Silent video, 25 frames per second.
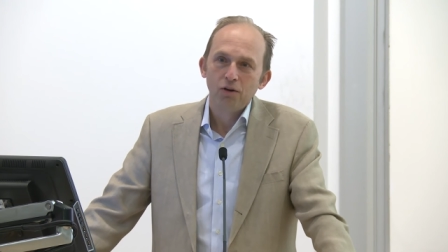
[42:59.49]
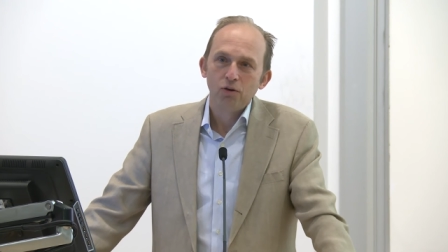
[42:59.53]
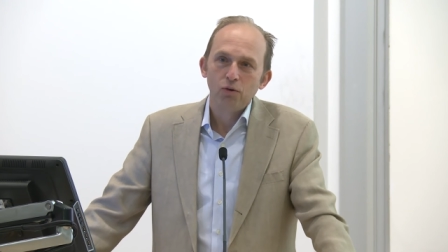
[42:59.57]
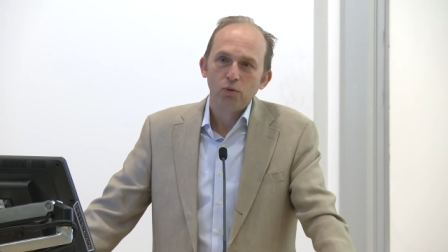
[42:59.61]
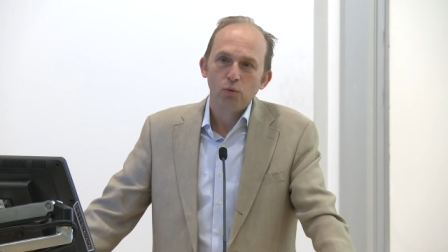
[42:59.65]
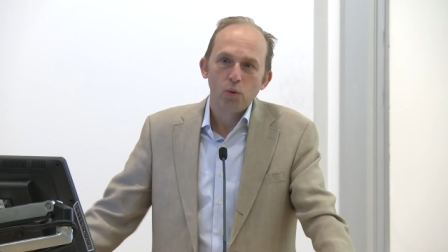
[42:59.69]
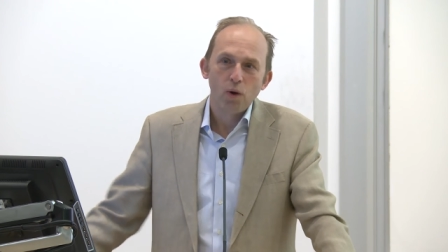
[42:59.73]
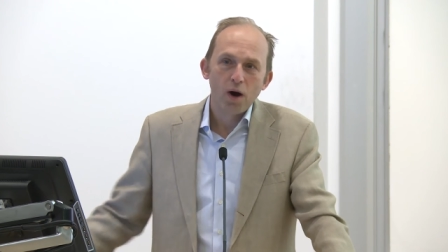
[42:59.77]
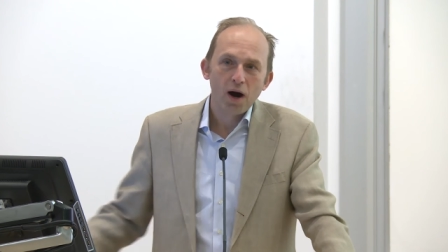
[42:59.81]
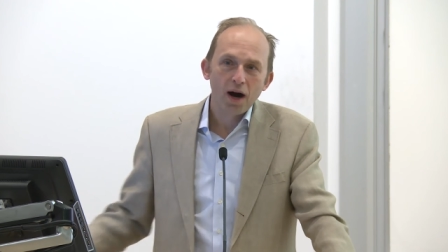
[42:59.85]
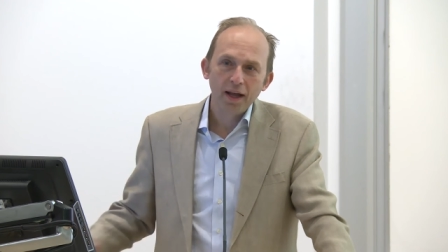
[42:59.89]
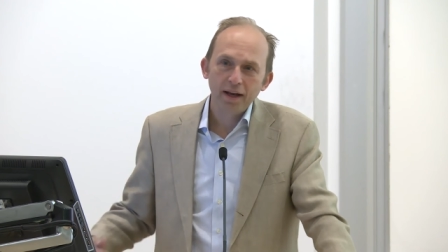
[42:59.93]

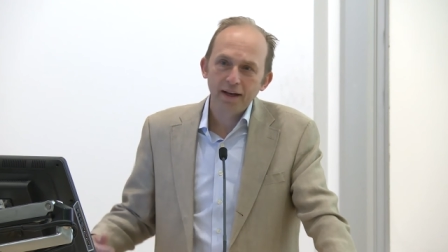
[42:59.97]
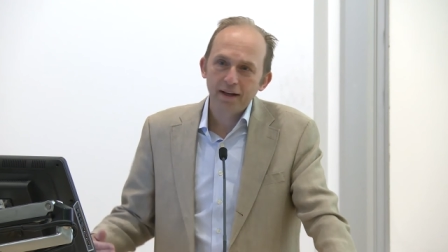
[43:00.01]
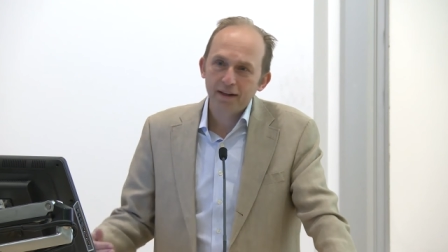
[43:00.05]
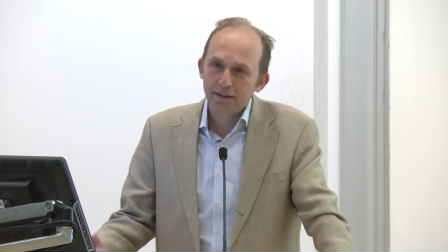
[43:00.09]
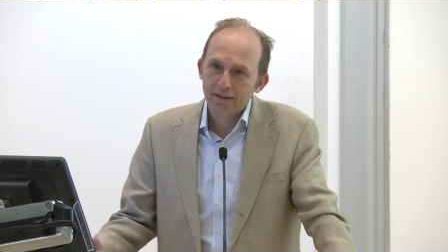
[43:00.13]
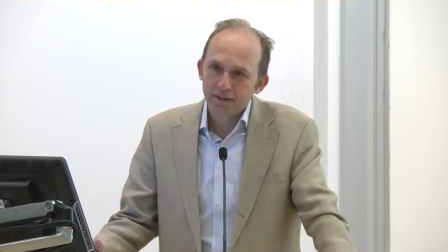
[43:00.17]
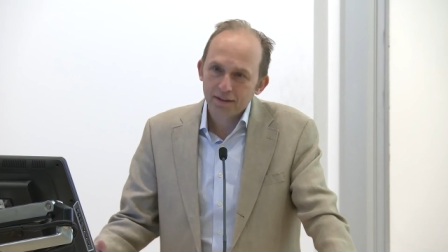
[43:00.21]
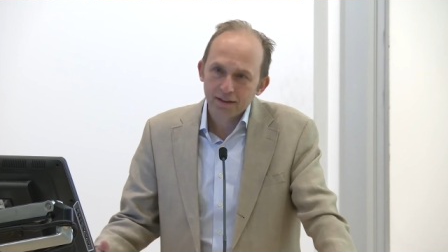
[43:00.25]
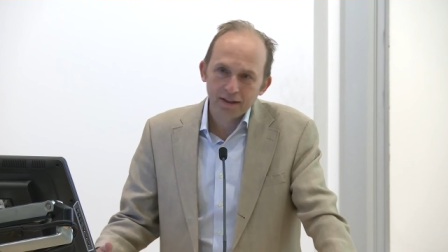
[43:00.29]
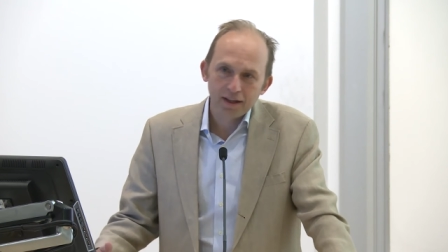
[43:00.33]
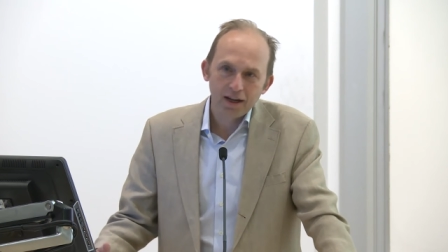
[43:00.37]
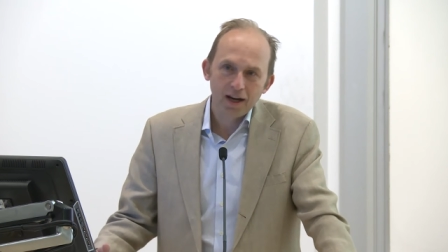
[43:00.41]

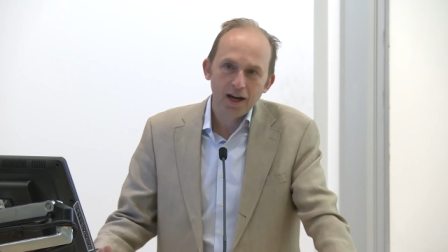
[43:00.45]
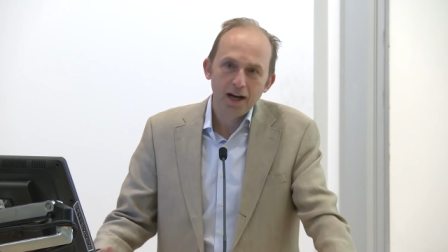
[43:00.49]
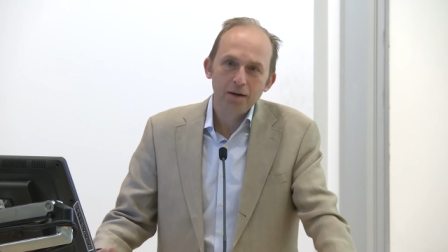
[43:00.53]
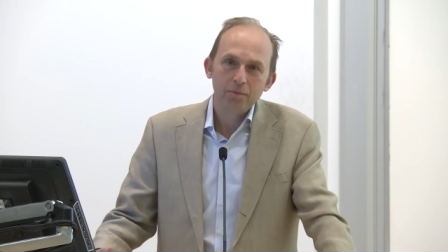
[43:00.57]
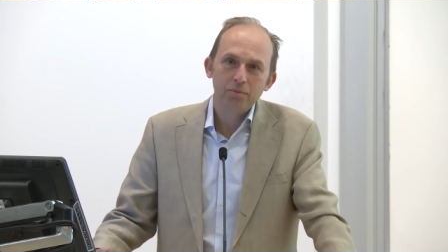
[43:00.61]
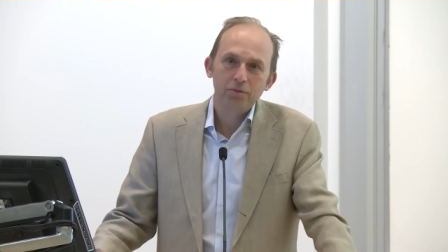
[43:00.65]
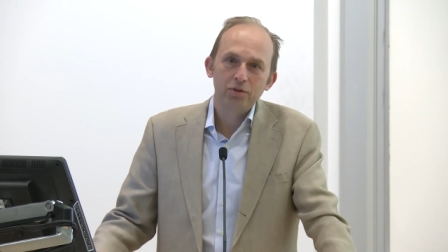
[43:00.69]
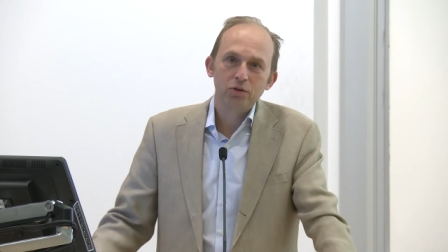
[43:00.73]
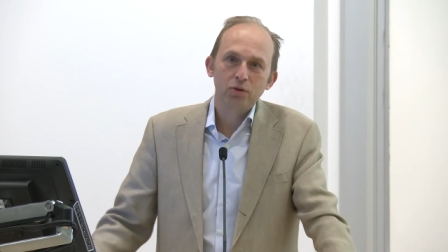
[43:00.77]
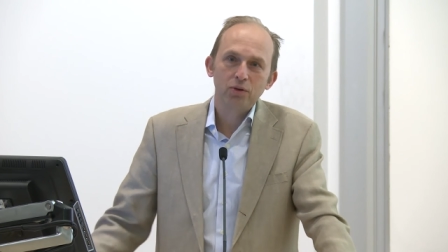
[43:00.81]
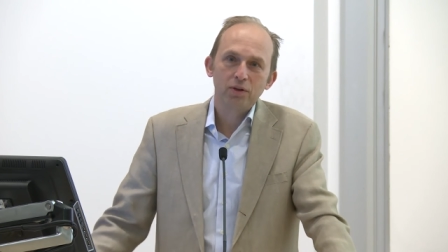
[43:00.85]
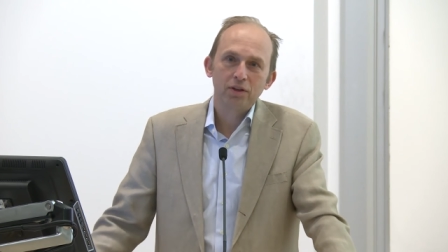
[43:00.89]
wanted to
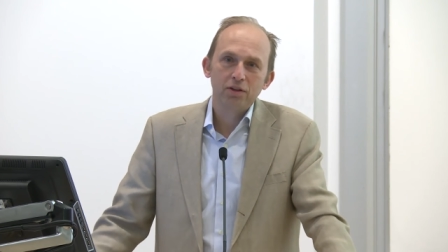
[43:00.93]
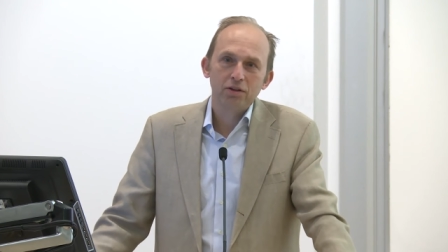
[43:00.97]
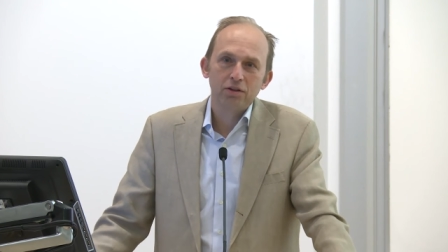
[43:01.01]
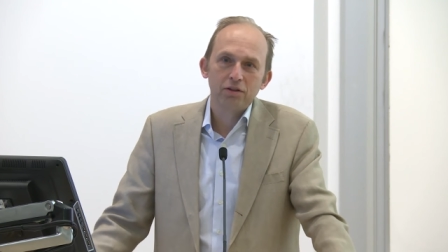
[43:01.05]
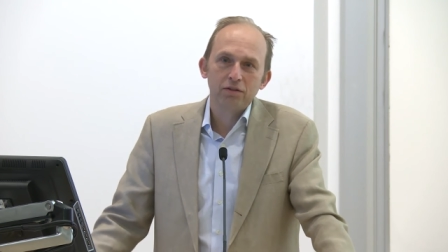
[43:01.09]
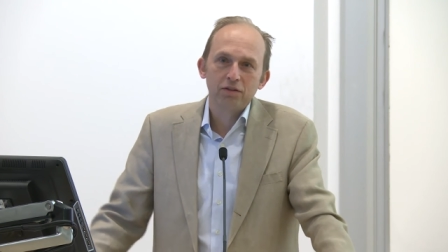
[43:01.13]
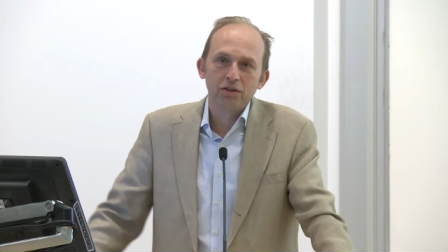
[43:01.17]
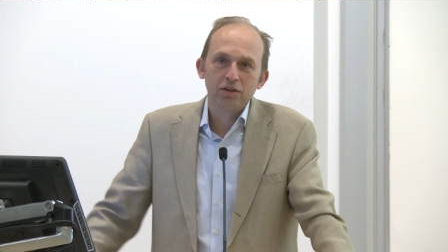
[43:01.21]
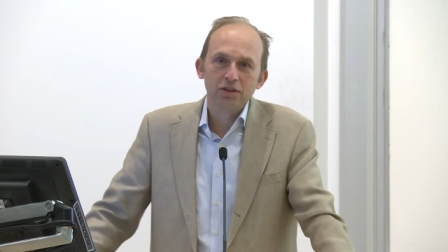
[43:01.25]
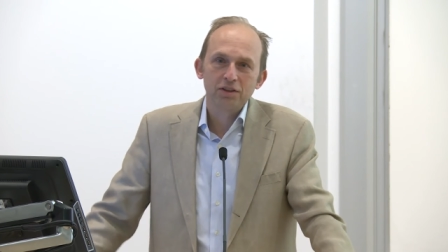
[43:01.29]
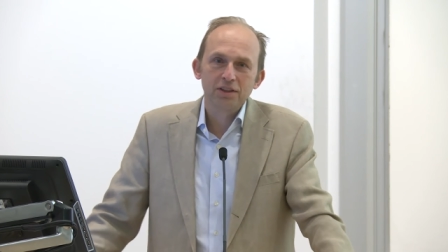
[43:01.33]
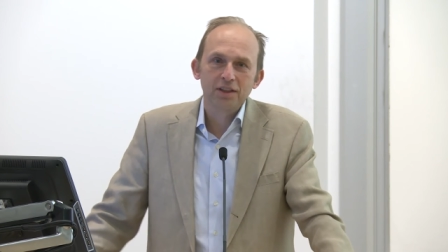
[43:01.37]
come to a
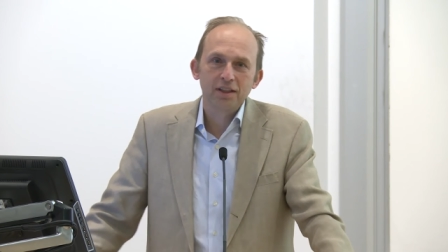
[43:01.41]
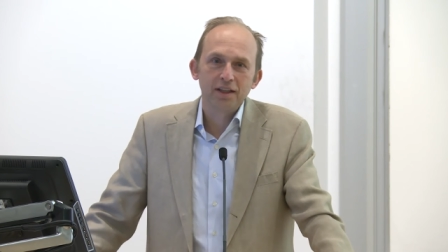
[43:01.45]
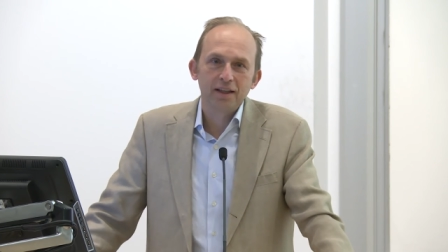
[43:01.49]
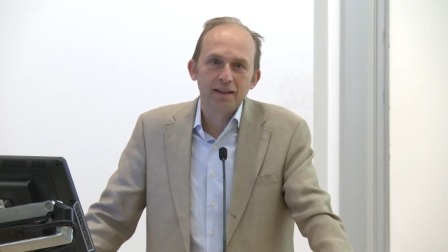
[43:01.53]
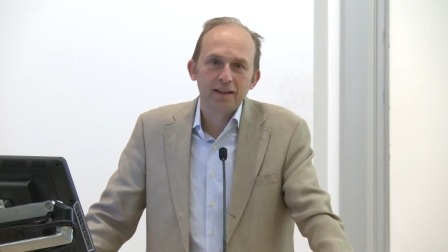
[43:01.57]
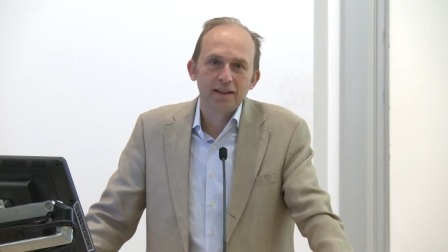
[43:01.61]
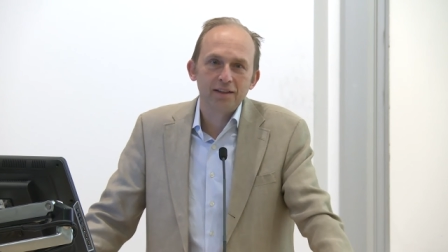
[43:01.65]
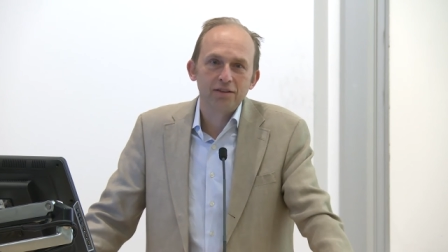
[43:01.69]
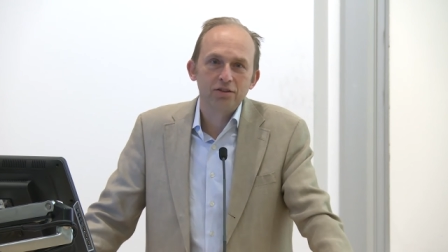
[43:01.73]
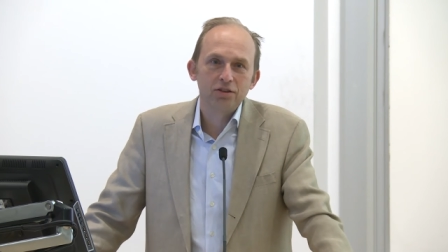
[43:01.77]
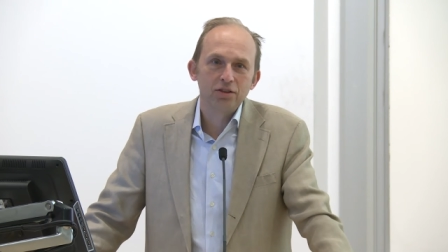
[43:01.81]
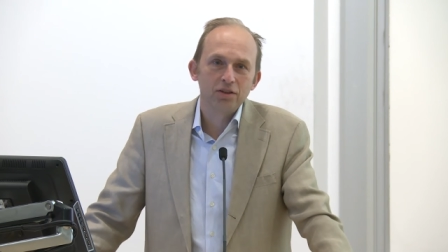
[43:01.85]
university
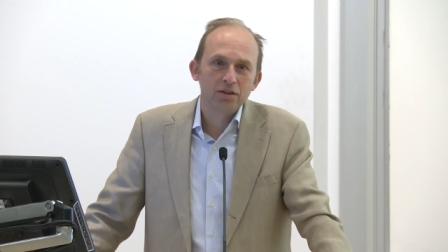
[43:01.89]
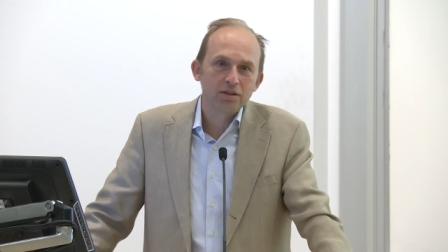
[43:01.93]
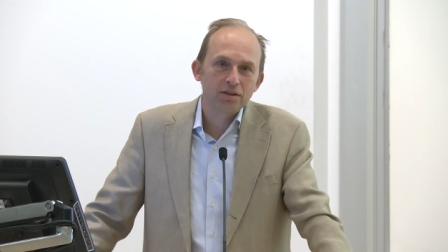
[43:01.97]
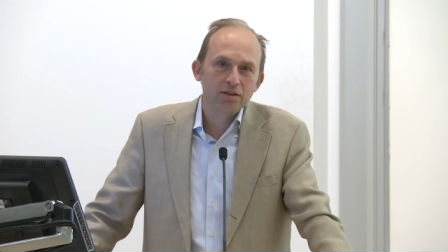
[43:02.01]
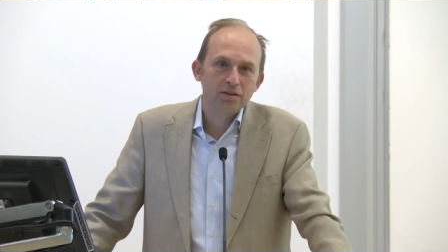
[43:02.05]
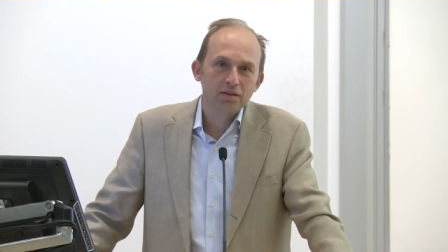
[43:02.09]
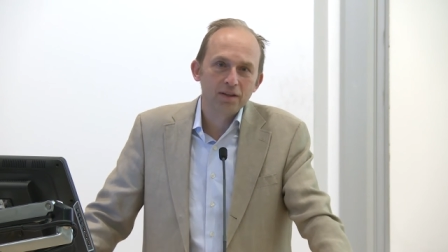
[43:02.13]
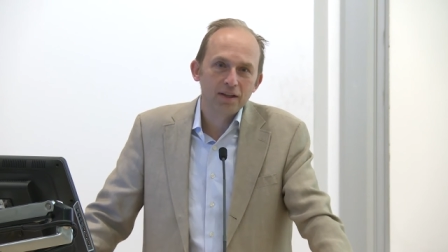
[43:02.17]
that took